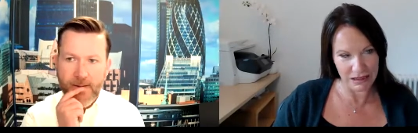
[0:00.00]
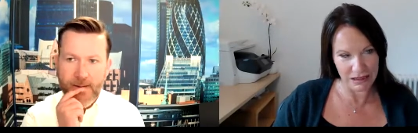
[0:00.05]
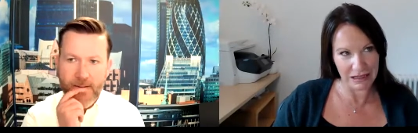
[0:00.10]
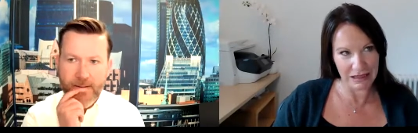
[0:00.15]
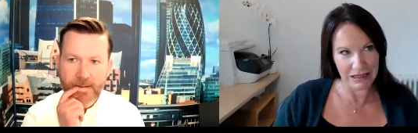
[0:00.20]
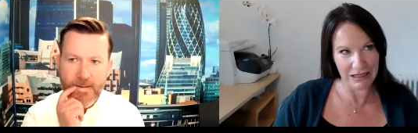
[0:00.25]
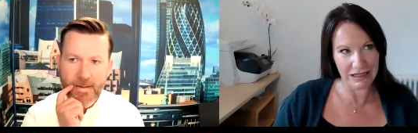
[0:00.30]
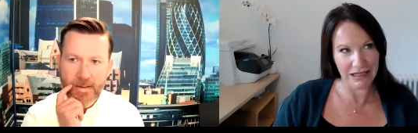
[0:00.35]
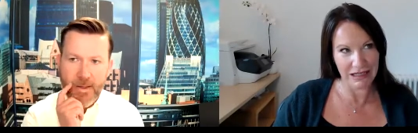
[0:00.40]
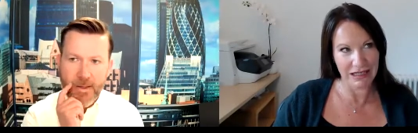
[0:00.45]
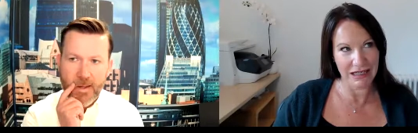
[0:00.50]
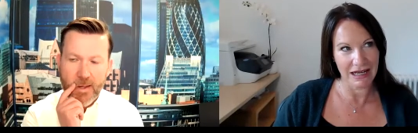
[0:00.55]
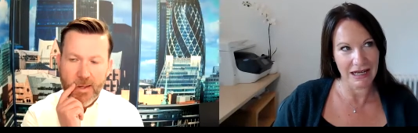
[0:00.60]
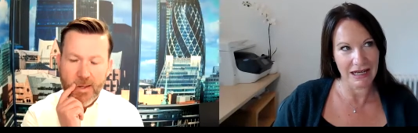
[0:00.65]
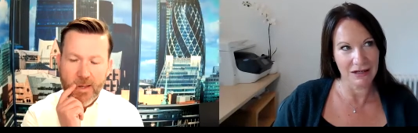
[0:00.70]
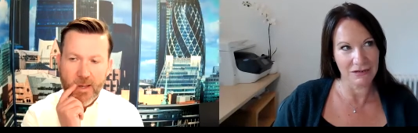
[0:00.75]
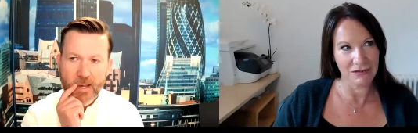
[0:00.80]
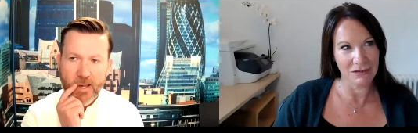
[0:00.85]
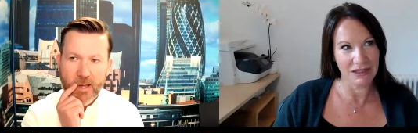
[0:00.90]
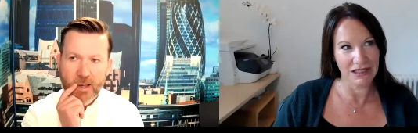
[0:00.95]
Speaker 1: And I think
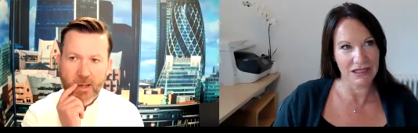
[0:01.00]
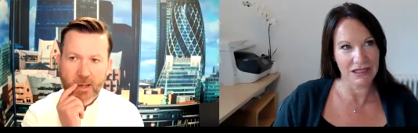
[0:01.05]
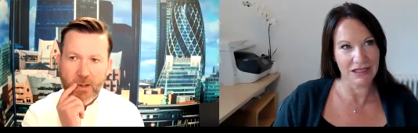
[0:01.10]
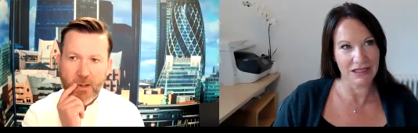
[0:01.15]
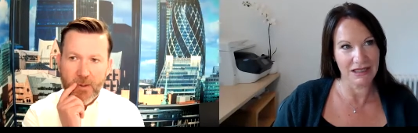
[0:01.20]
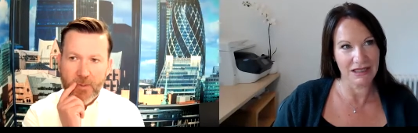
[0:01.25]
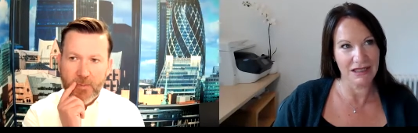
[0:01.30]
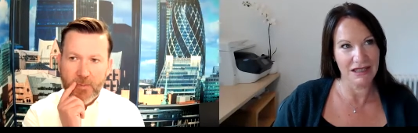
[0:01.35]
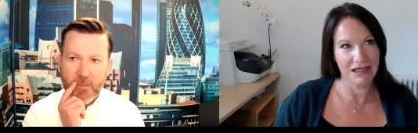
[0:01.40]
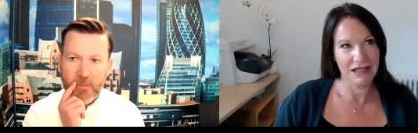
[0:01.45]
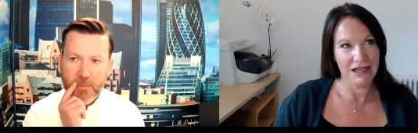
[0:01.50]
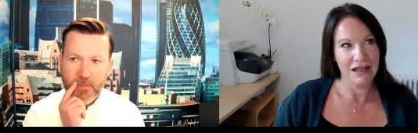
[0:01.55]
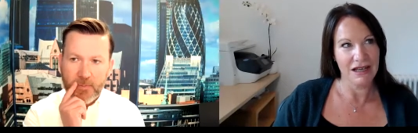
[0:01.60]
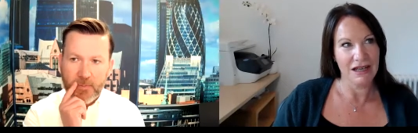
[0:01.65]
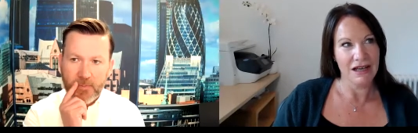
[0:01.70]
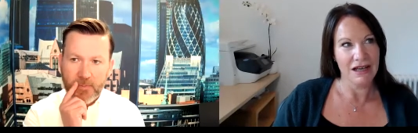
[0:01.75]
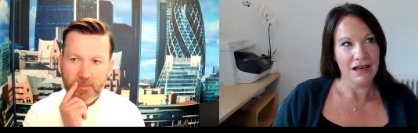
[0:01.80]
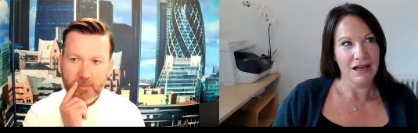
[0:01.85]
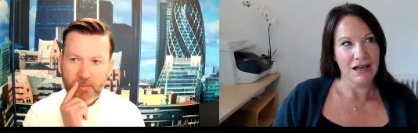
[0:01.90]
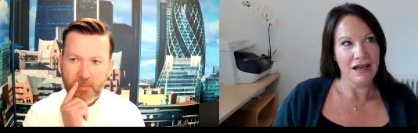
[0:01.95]
having
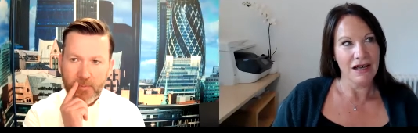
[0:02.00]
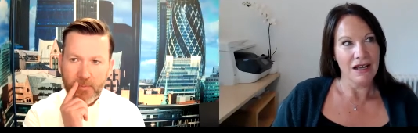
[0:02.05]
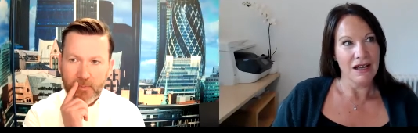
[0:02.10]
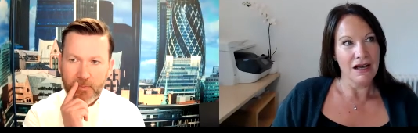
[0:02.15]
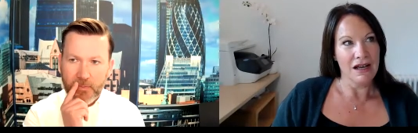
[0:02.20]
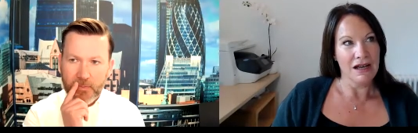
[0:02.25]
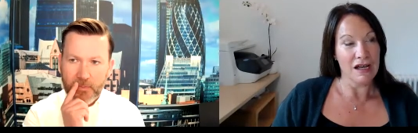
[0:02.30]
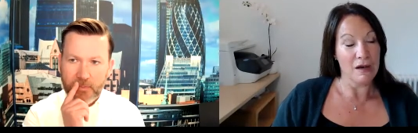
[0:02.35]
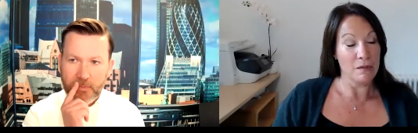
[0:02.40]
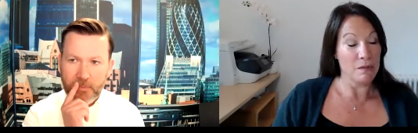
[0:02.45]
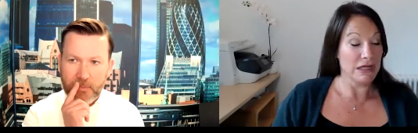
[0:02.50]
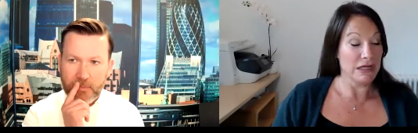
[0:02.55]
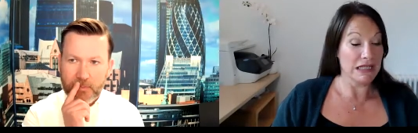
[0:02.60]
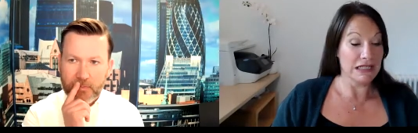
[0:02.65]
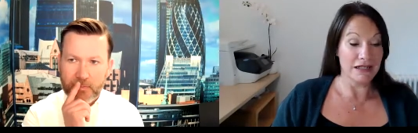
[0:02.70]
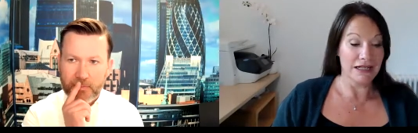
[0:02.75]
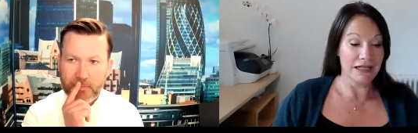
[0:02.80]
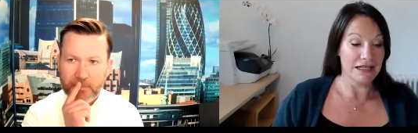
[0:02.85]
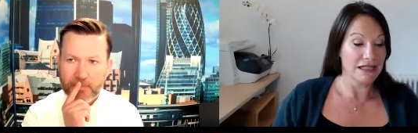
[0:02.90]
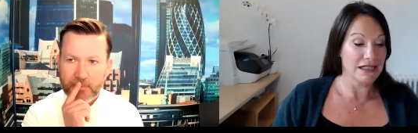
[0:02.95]

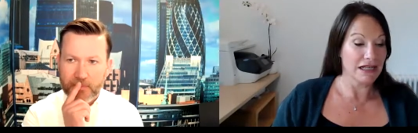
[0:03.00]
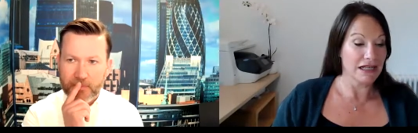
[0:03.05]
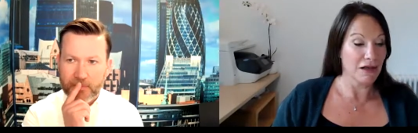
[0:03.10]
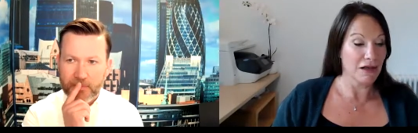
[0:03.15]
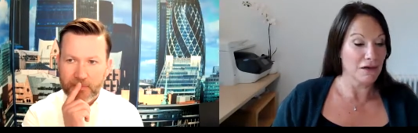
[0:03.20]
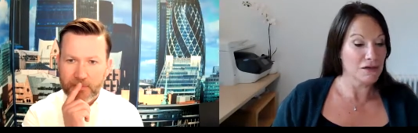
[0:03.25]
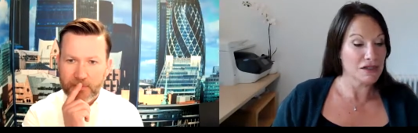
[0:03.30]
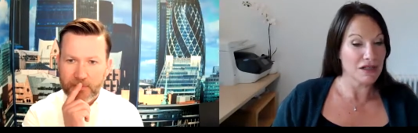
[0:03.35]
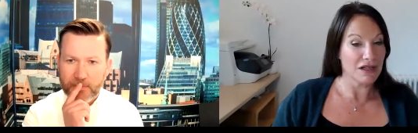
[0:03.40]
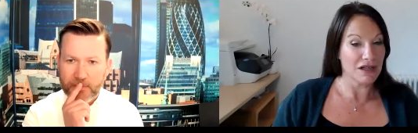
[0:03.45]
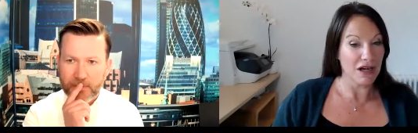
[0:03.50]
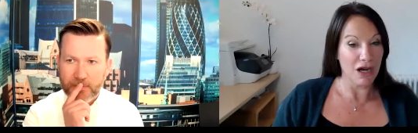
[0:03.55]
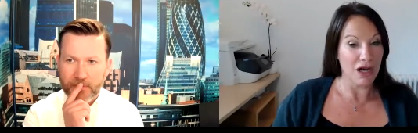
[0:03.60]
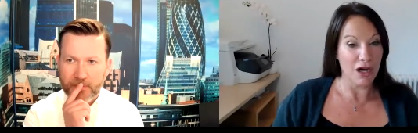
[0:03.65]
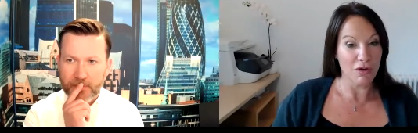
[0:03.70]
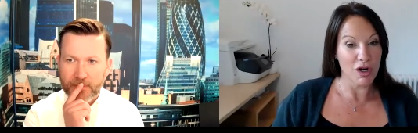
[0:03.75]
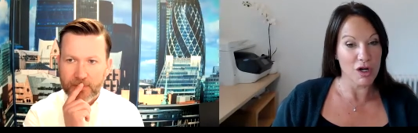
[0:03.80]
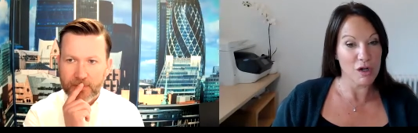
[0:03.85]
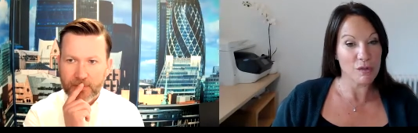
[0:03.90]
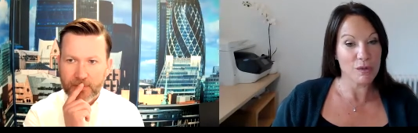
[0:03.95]
companies like yourselves that
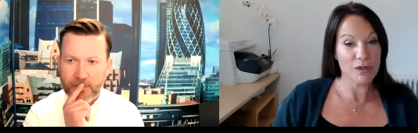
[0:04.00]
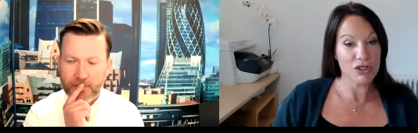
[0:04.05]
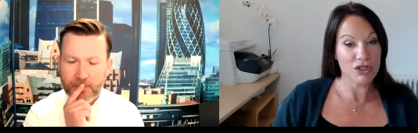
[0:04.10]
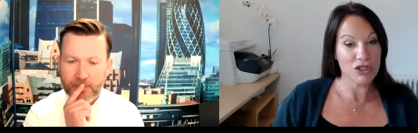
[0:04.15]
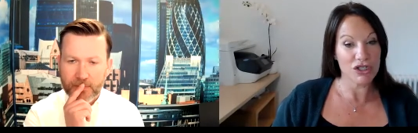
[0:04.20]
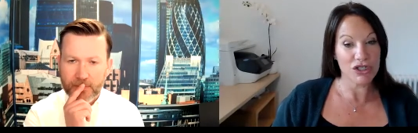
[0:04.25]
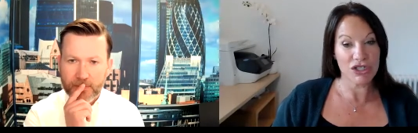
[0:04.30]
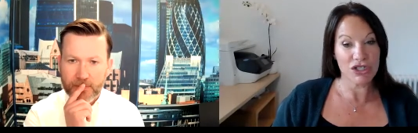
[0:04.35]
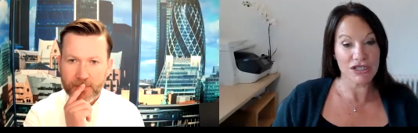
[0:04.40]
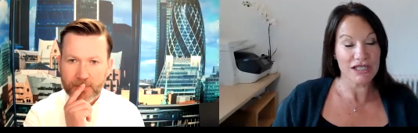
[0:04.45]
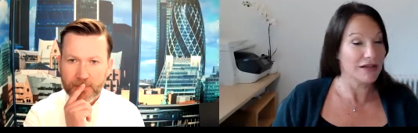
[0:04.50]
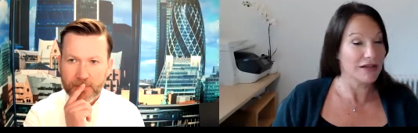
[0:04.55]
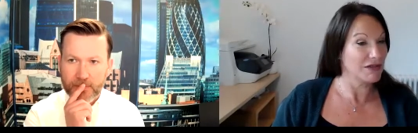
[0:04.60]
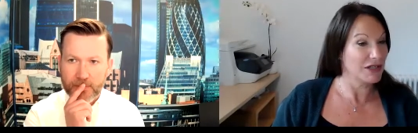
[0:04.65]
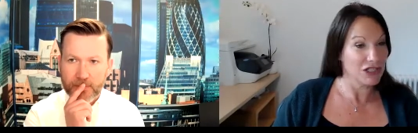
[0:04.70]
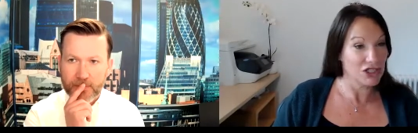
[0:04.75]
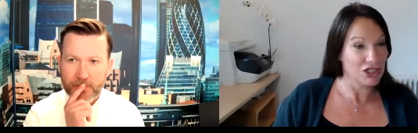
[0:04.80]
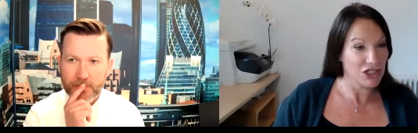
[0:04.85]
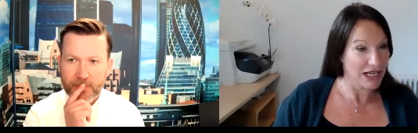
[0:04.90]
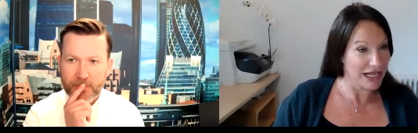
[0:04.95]
are open to just
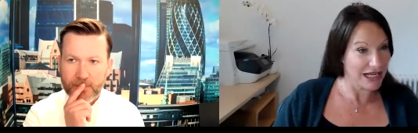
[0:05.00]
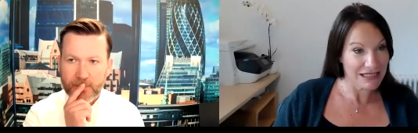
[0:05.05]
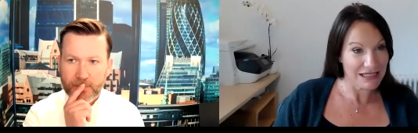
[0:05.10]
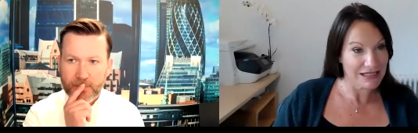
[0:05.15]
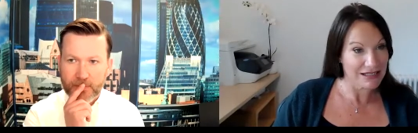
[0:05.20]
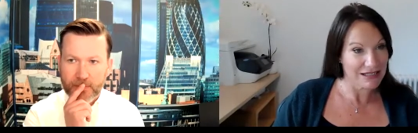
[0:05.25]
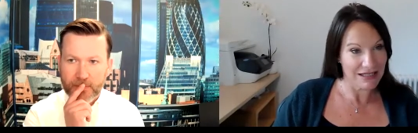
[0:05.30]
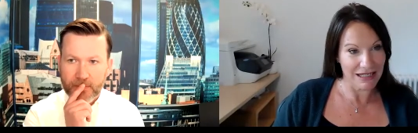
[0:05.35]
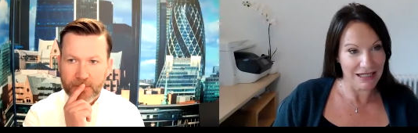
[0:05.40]
having a chat